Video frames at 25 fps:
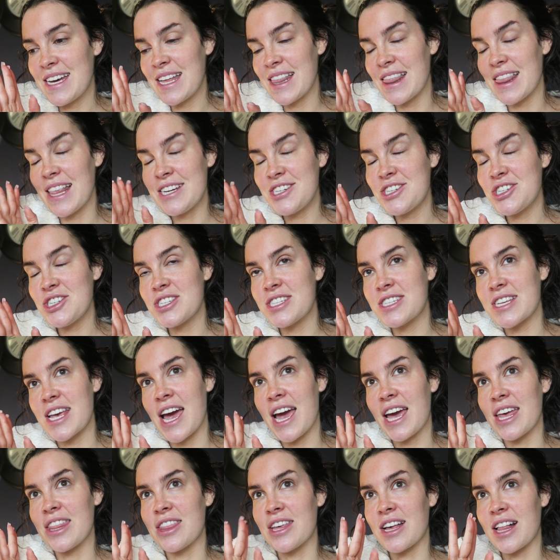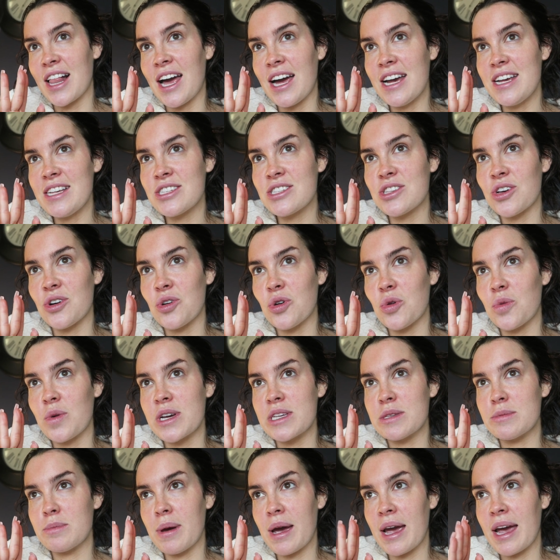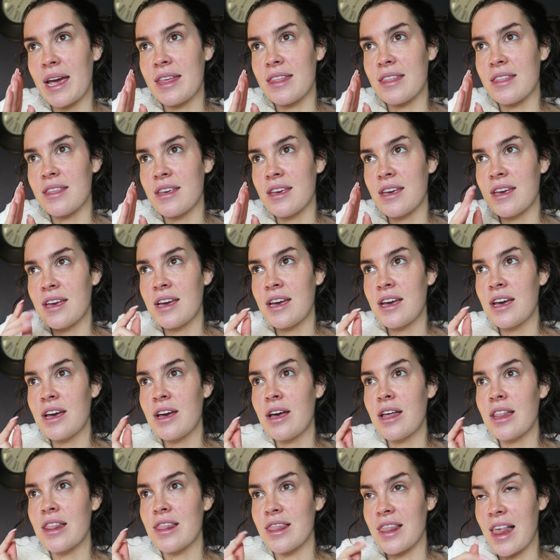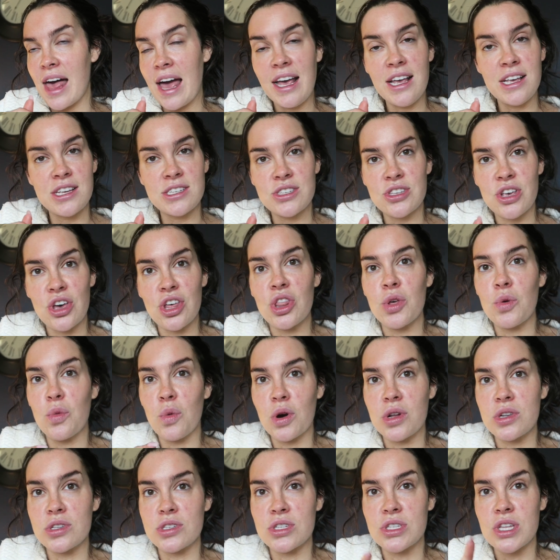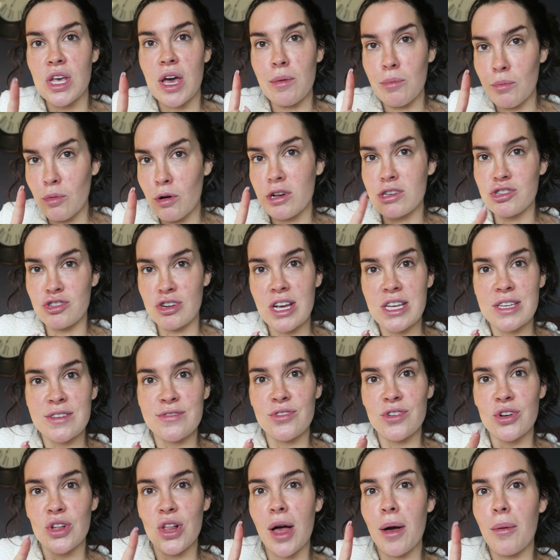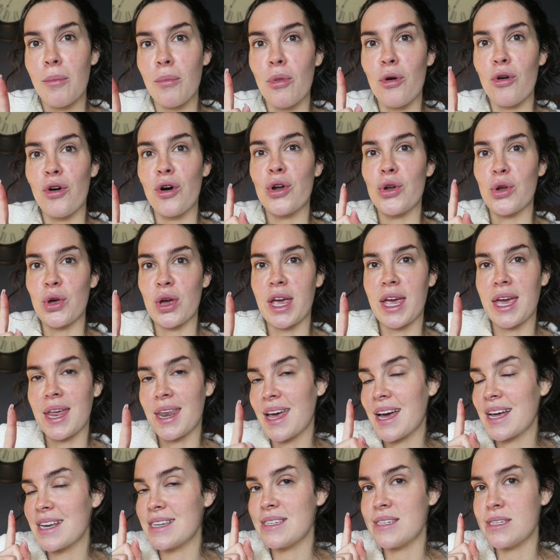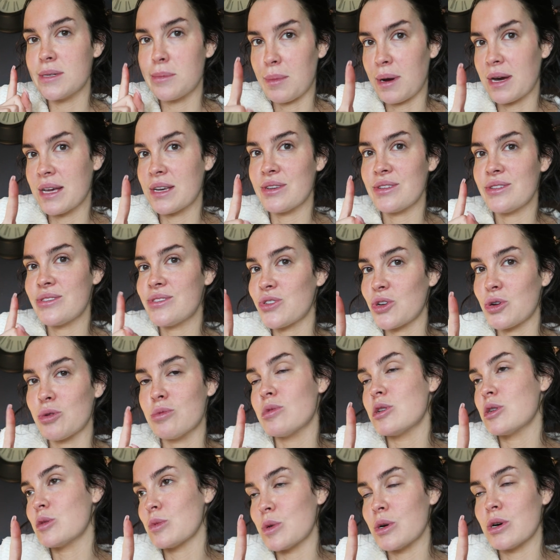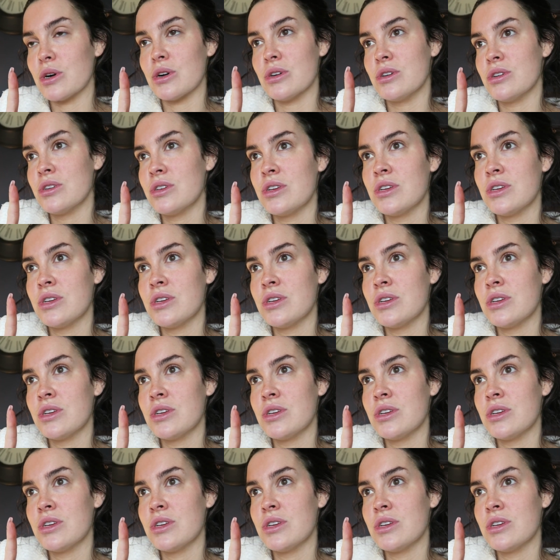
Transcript: let's just say the clients that always pay less are the ones that are more stressful and more annoying and demand so much more.